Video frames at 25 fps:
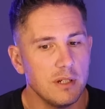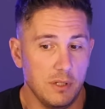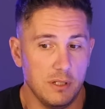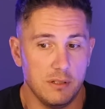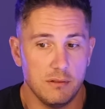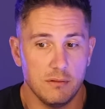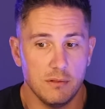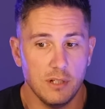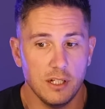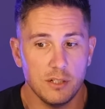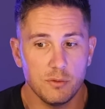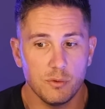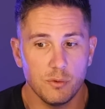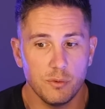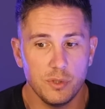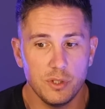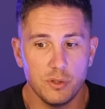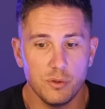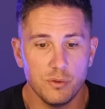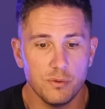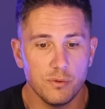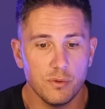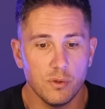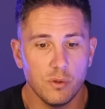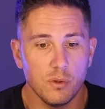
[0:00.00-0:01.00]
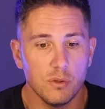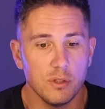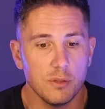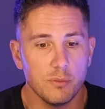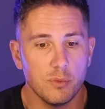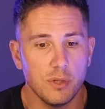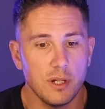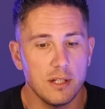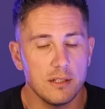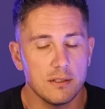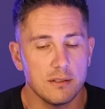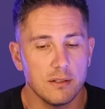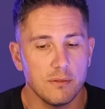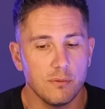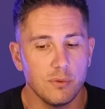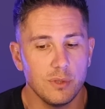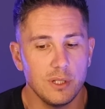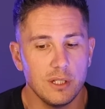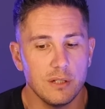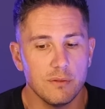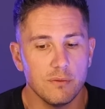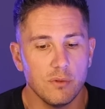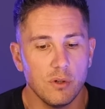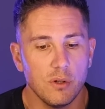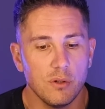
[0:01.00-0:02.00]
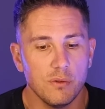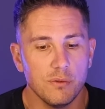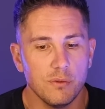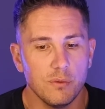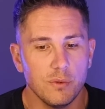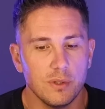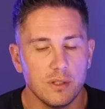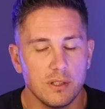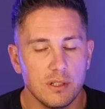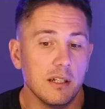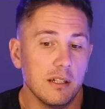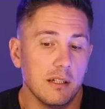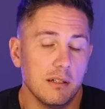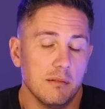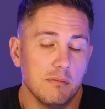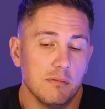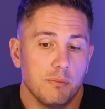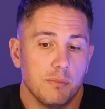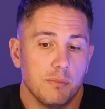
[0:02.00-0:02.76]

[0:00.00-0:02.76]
But that's what we do for all the brands that we involved with, and